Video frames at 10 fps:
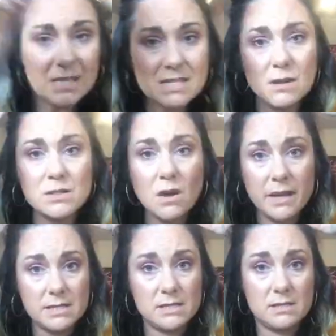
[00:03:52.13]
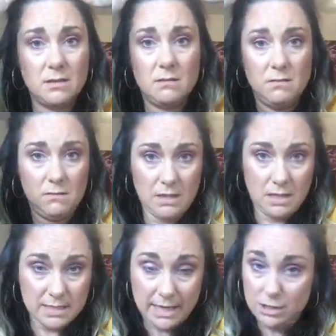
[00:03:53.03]
There's no science to
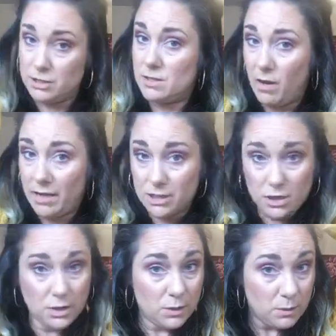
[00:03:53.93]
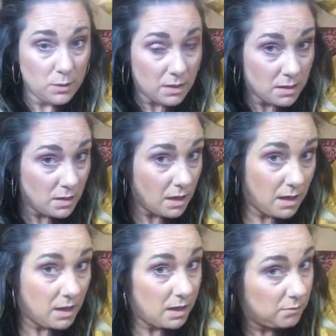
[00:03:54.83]
the sections that I do.
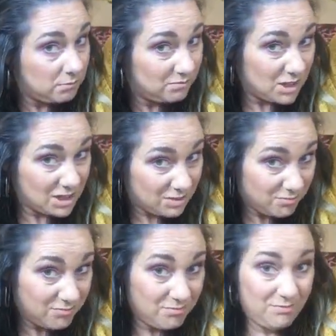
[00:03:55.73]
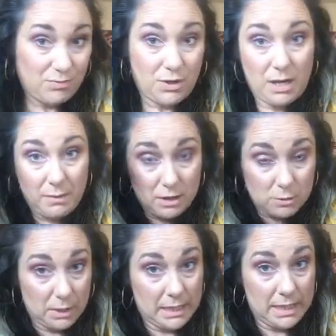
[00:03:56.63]
Just pretty
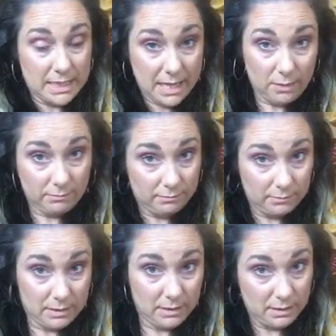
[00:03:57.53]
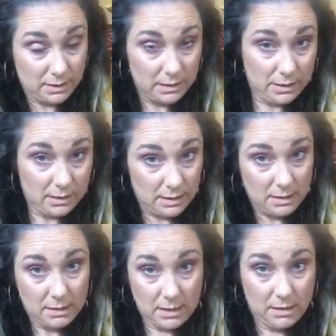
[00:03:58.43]
much pulling it down.
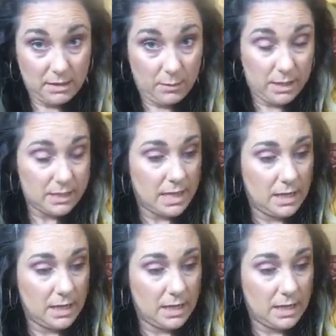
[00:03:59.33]
That's the only thing when it's